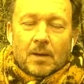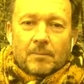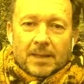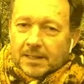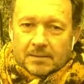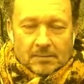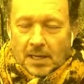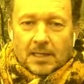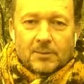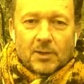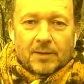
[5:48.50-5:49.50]
but not
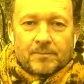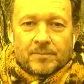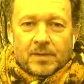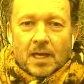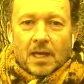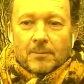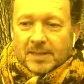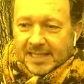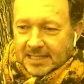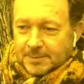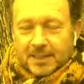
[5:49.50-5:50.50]
anymore. But
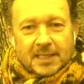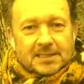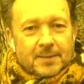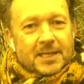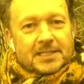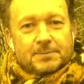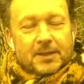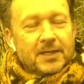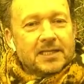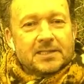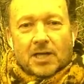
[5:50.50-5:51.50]
that's because I'm an
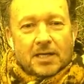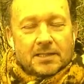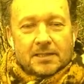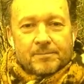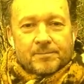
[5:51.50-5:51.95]
experienced gardener.